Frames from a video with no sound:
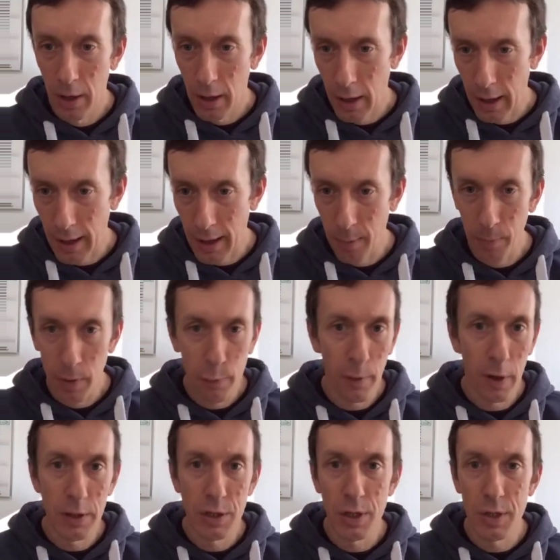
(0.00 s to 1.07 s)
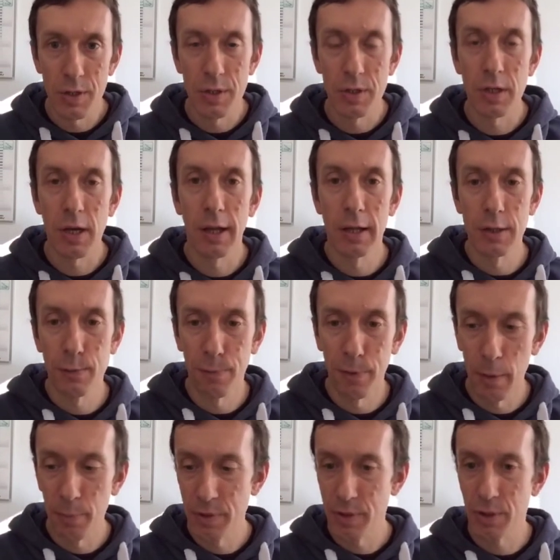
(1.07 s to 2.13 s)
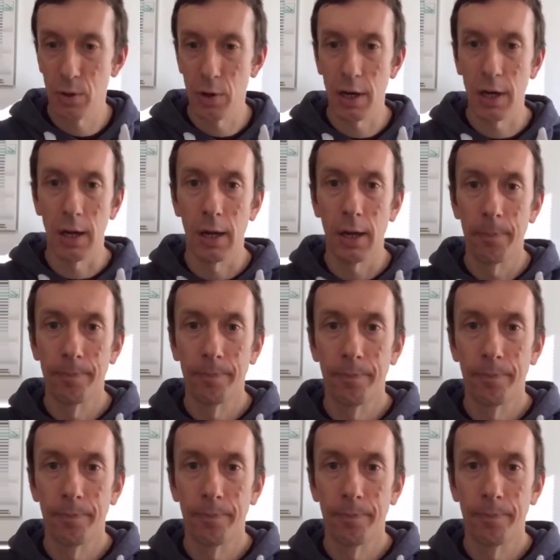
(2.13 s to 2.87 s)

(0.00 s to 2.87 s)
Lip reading: If I just, let's flip the screen here.